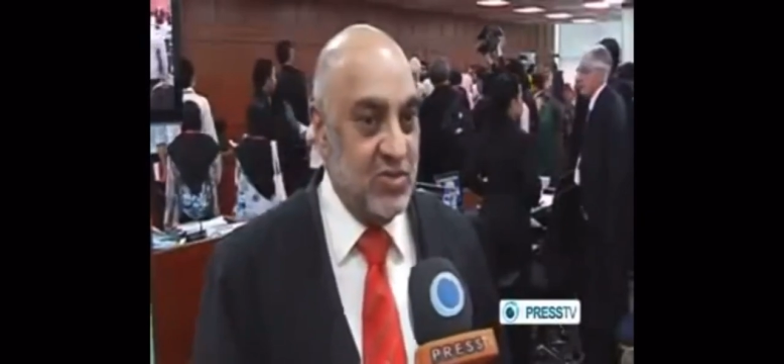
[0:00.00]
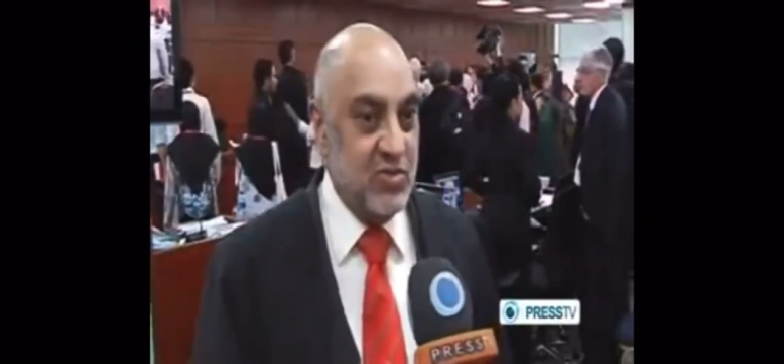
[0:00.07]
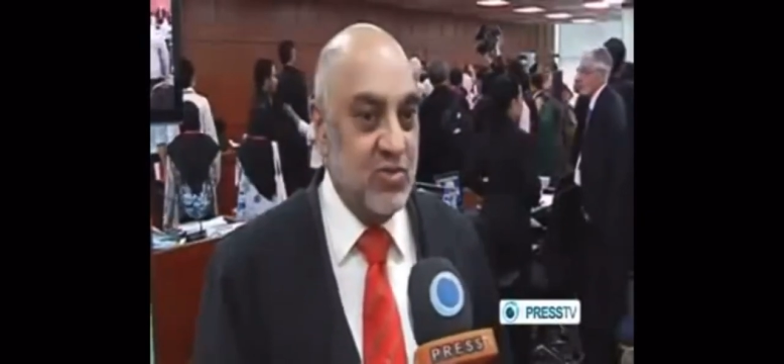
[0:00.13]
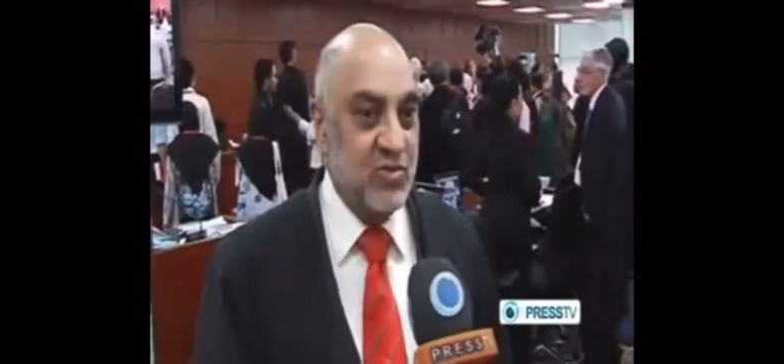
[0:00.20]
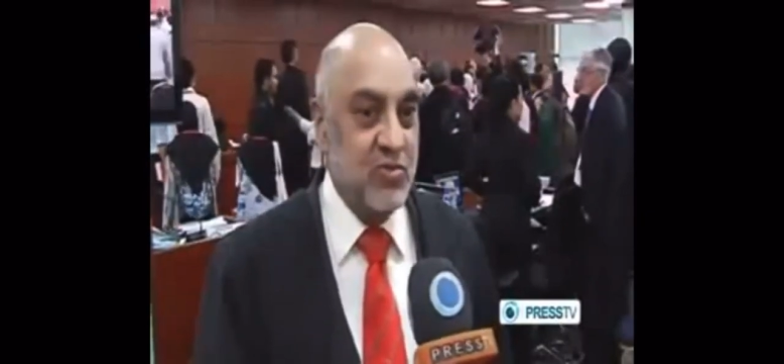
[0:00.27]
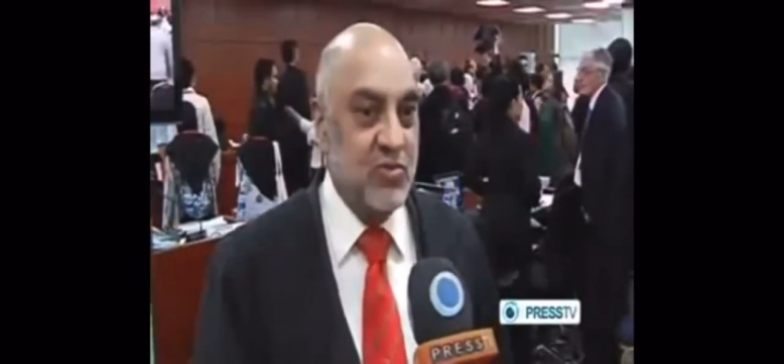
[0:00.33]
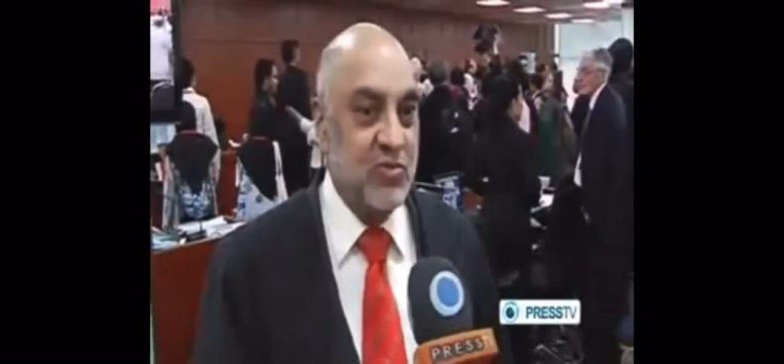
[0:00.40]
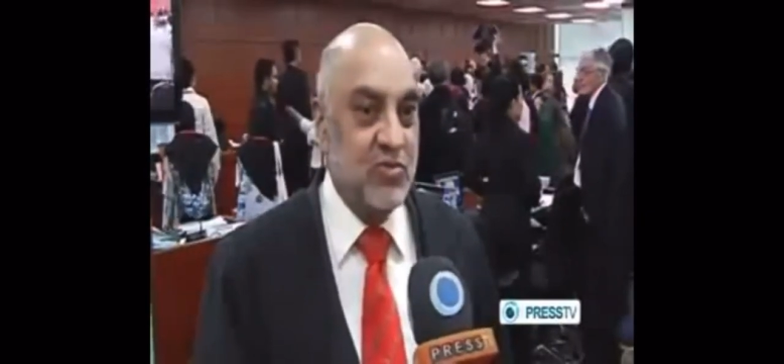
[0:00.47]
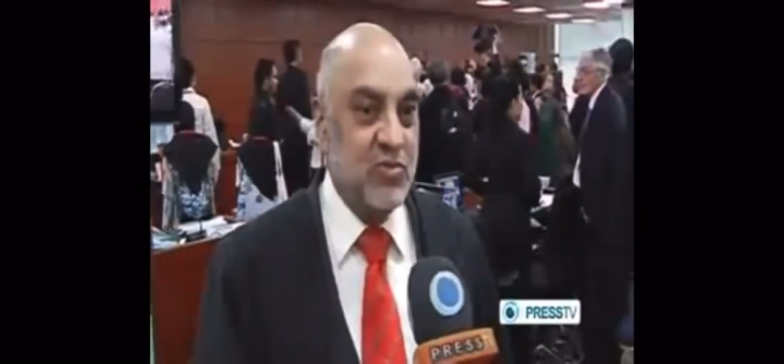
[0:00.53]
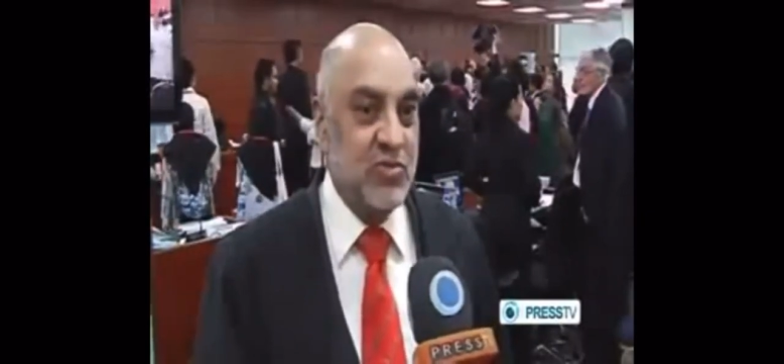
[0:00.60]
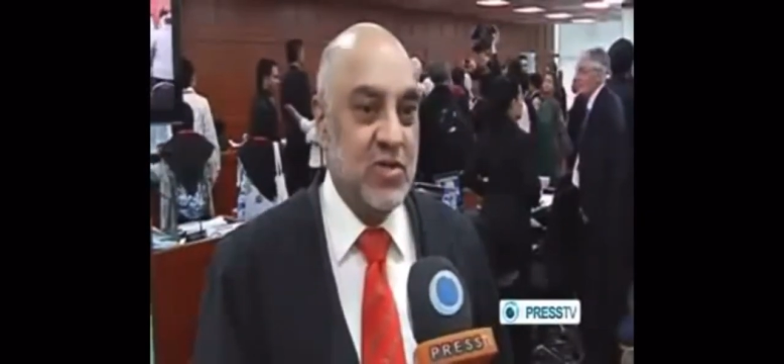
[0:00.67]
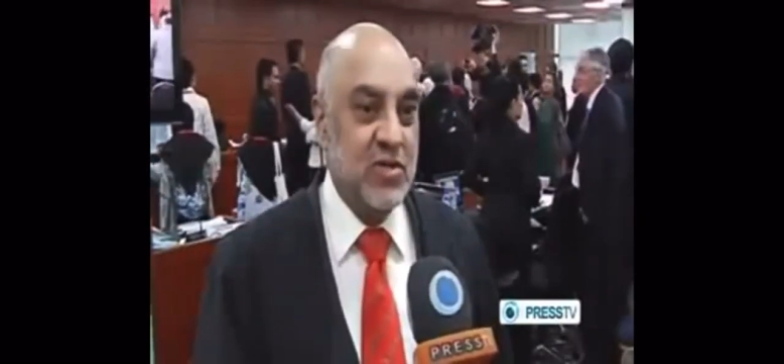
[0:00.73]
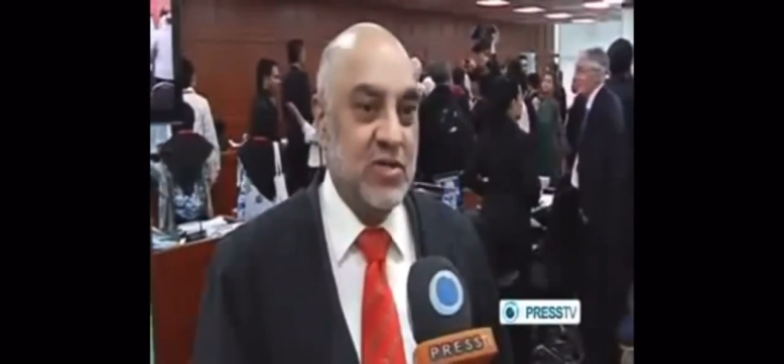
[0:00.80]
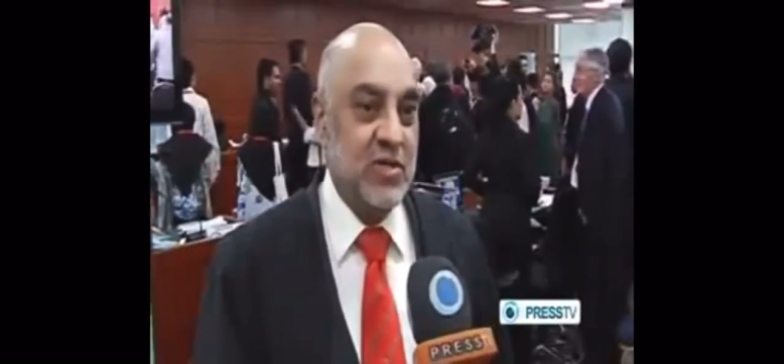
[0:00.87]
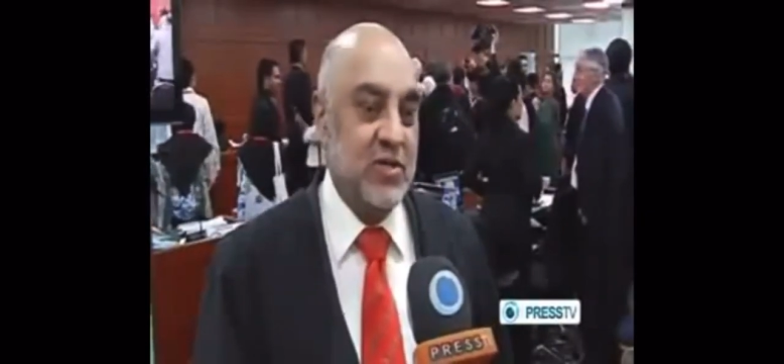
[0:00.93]
to
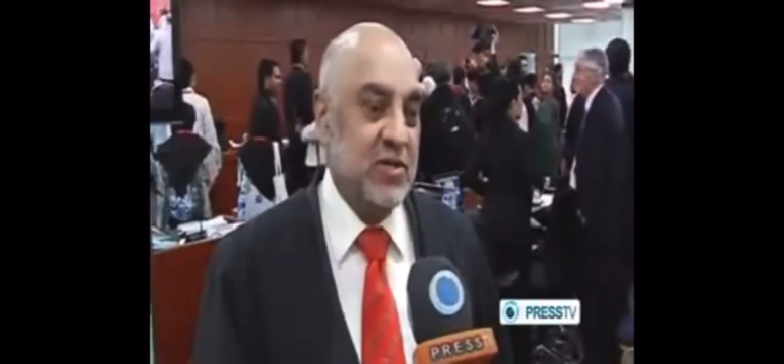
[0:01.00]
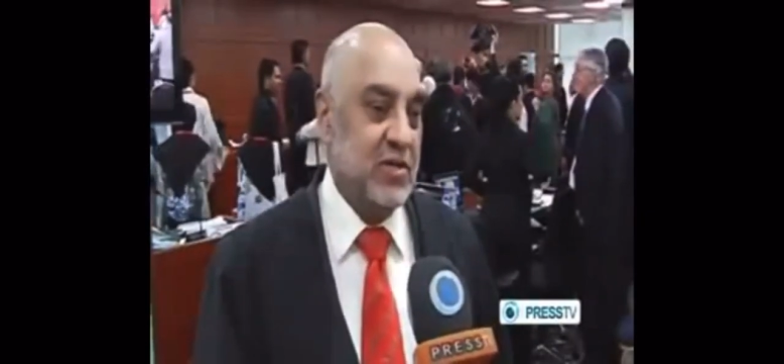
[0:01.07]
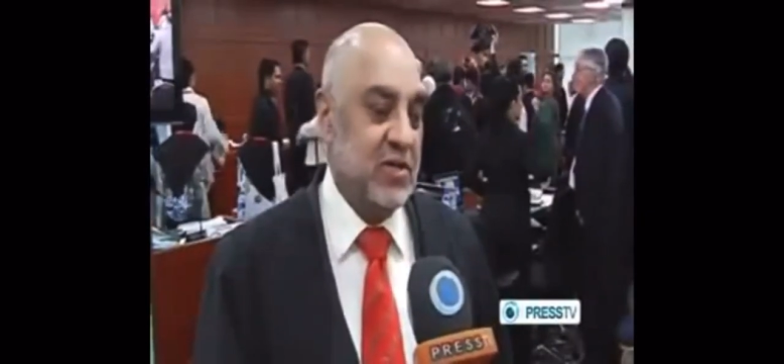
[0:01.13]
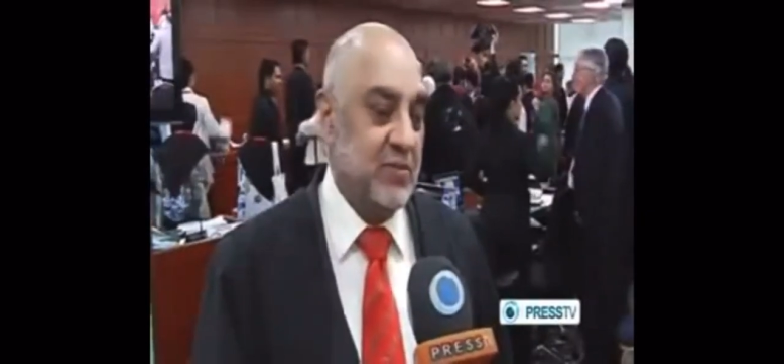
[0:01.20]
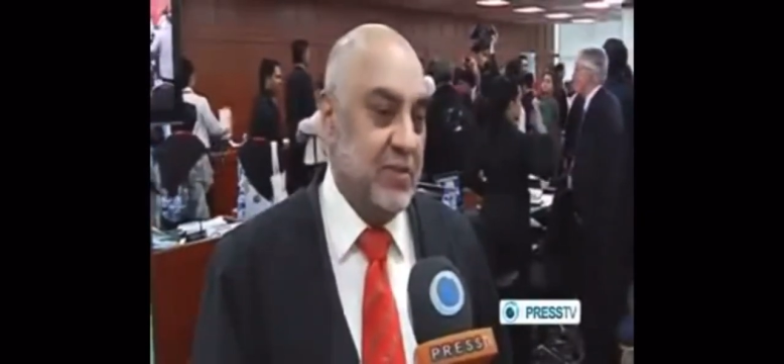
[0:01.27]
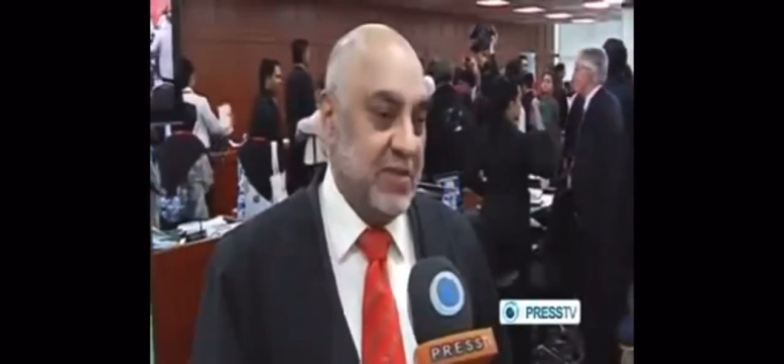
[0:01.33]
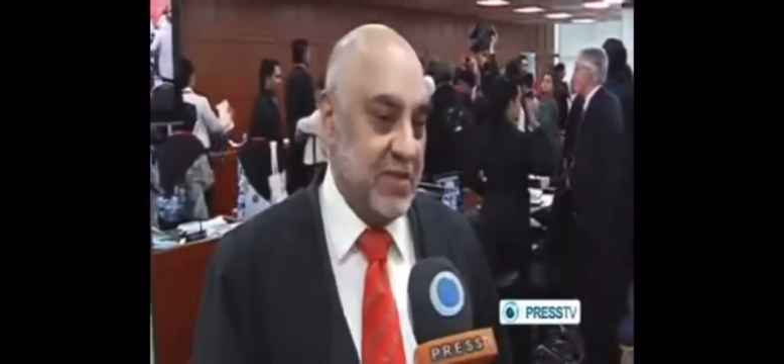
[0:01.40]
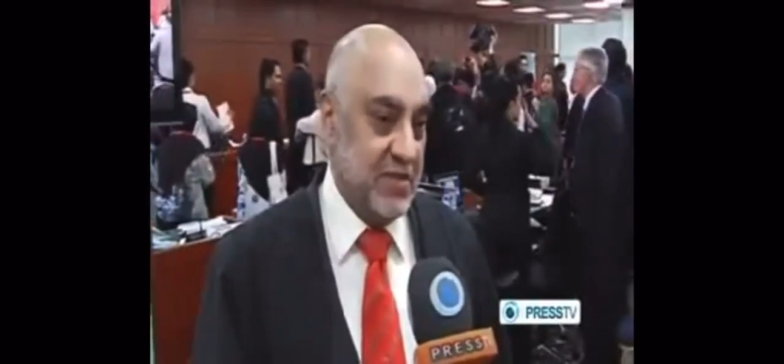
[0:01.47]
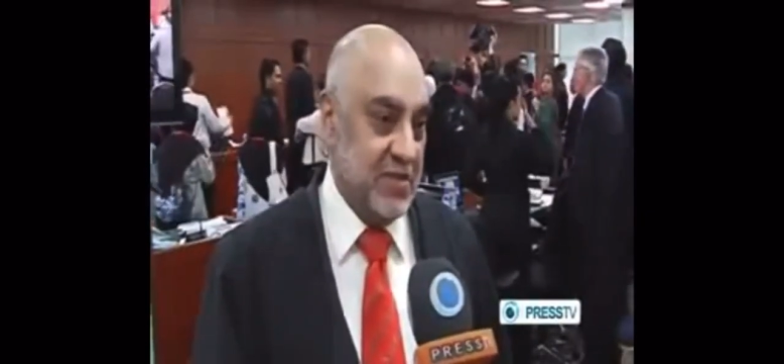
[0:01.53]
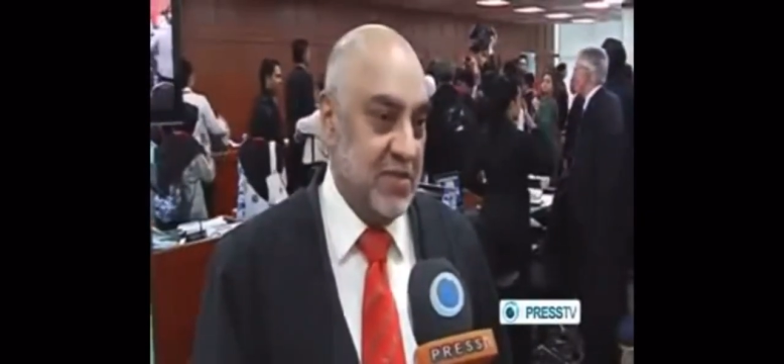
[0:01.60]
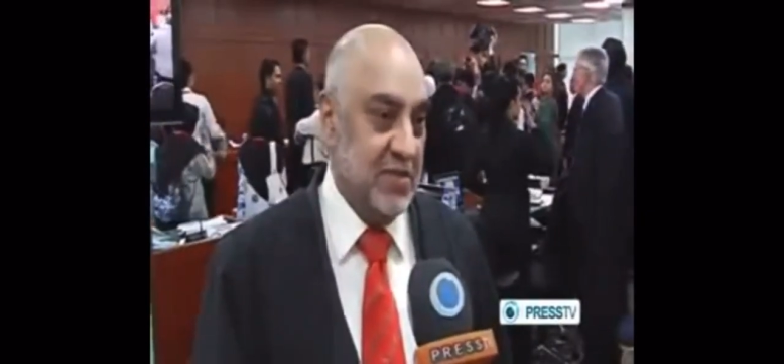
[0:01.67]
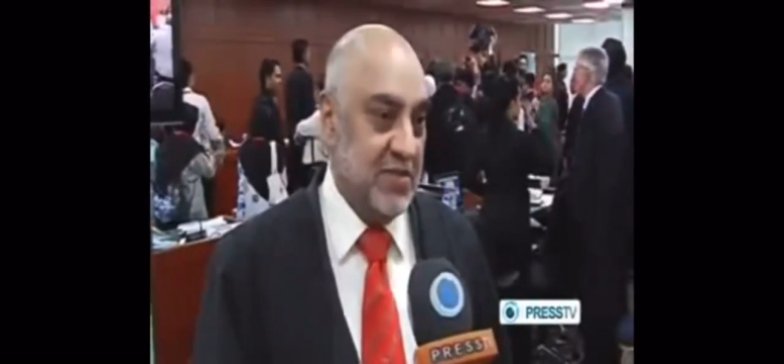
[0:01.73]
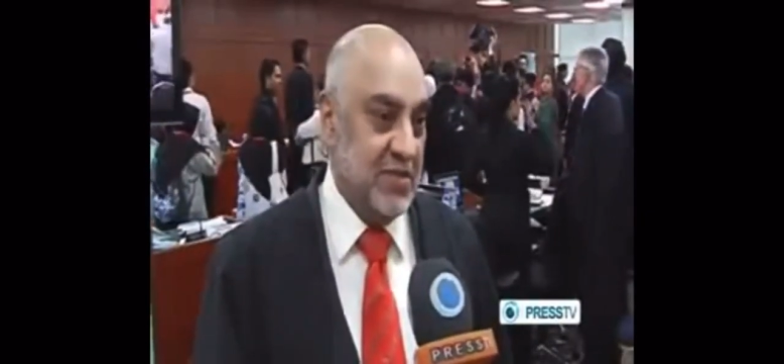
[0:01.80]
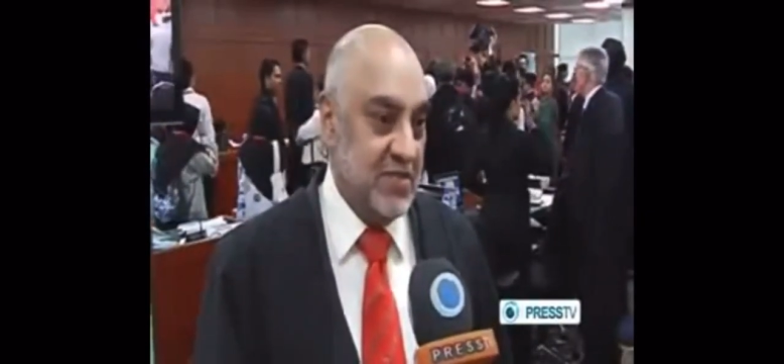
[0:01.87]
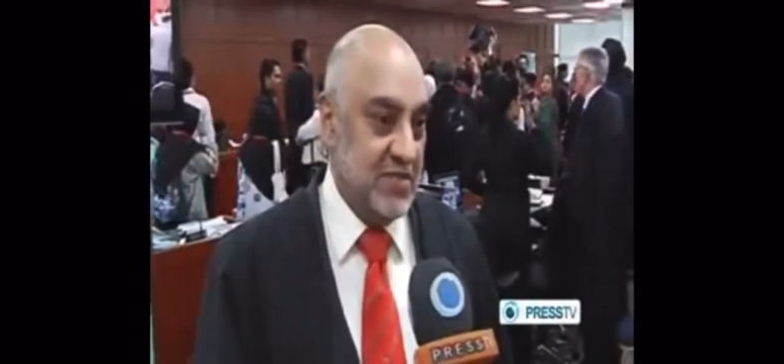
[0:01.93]
commit
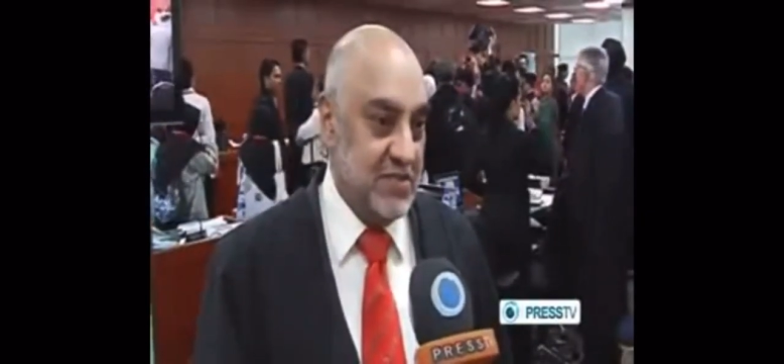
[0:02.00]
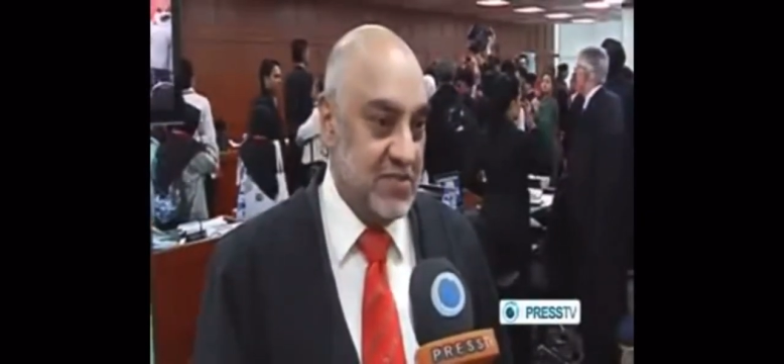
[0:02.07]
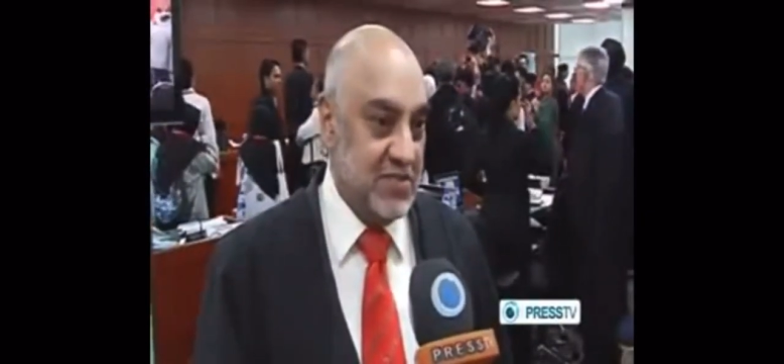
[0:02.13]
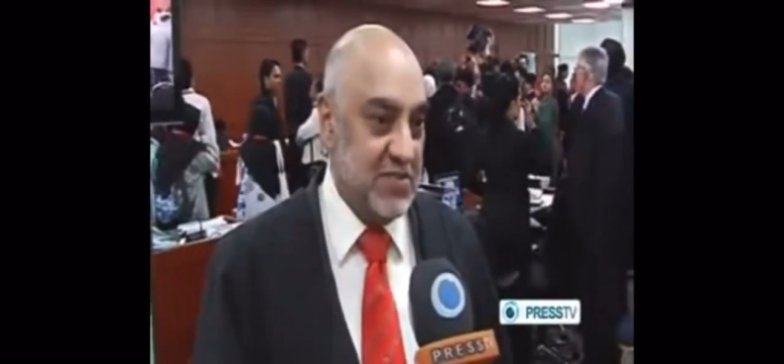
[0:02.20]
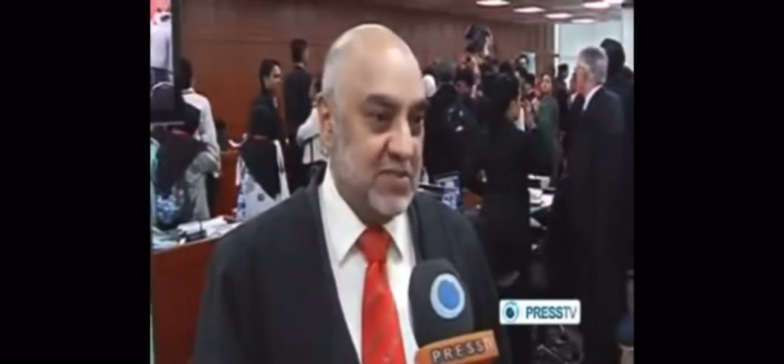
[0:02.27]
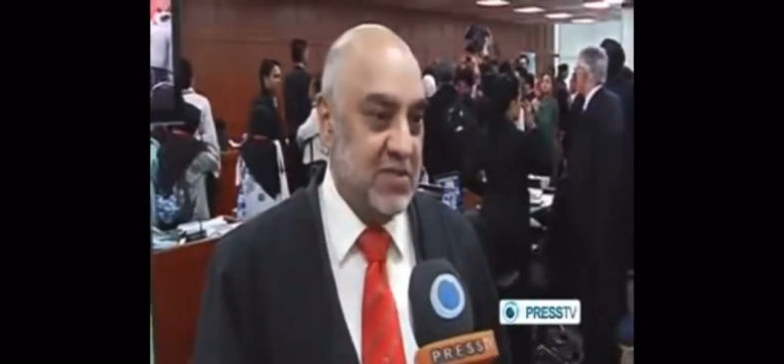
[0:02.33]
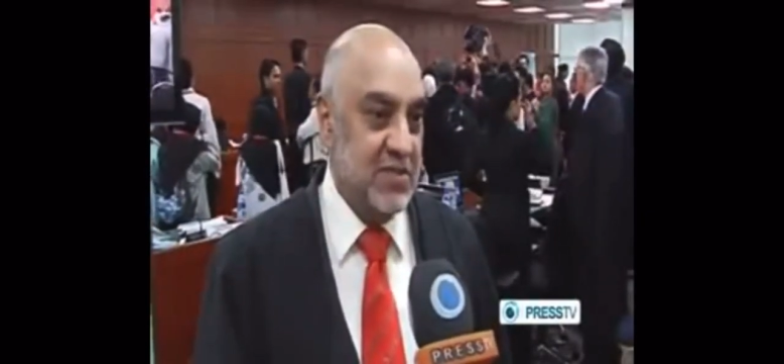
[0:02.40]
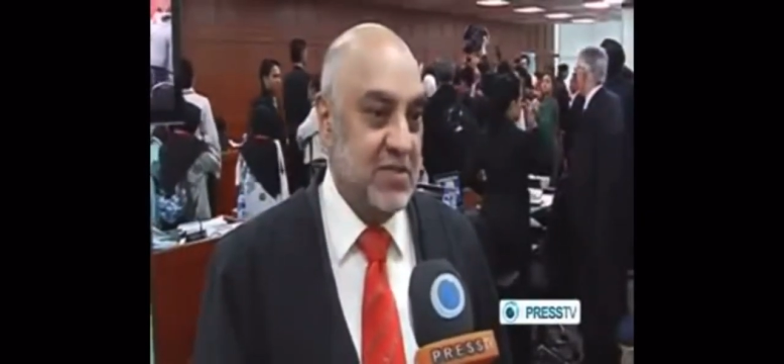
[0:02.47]
these